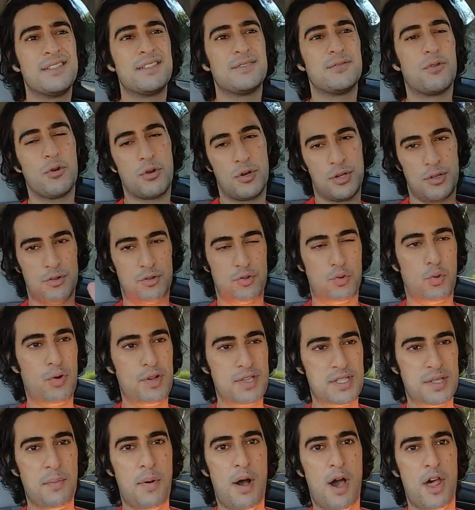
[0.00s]
or
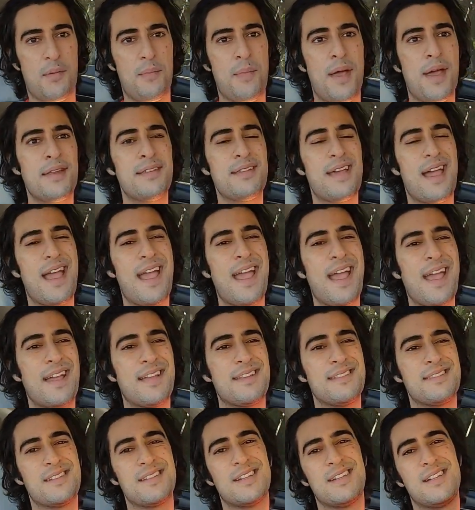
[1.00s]
towards the bottom end,
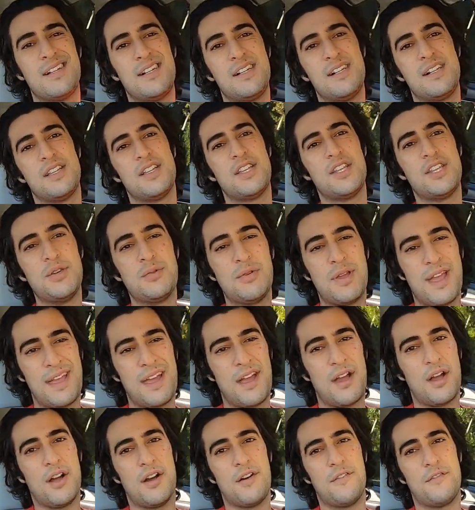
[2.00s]
and you
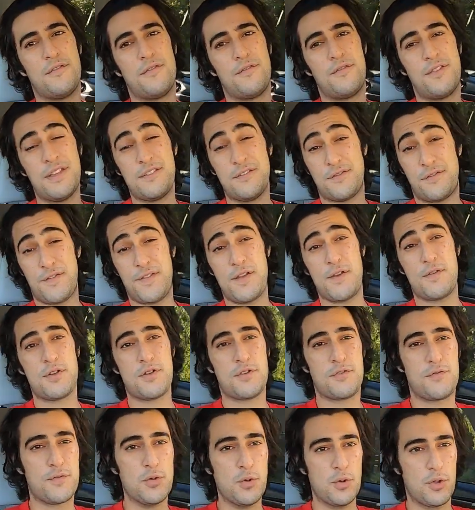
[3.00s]
get a
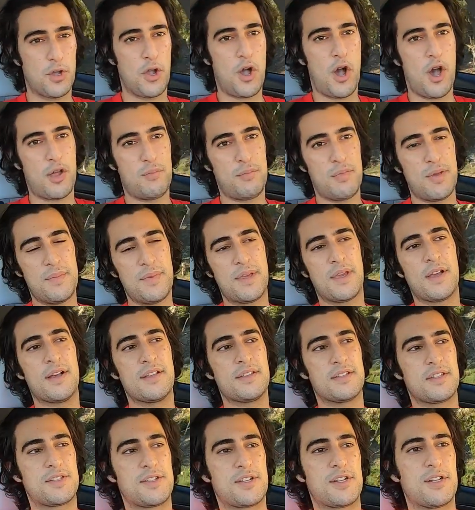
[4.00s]
inferior fuel economy
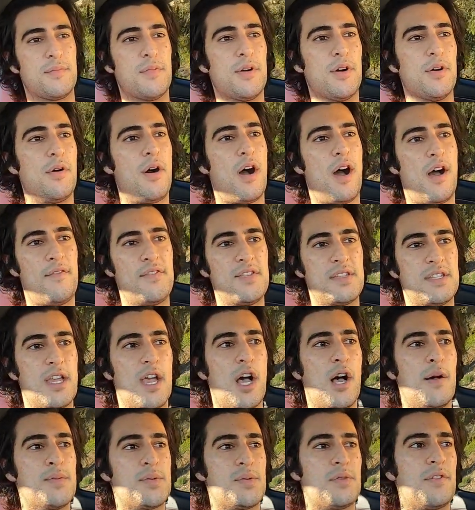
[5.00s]
because the turbo obviously
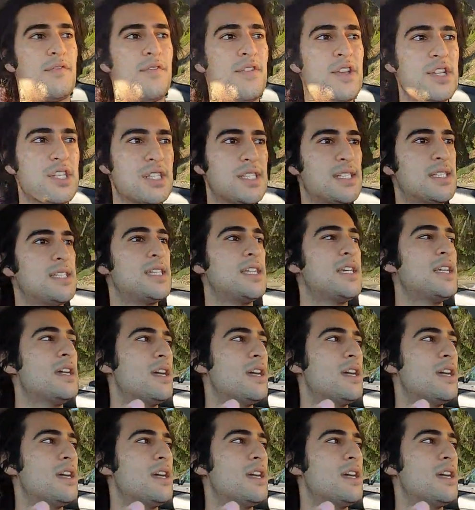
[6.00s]
helps with efficiency.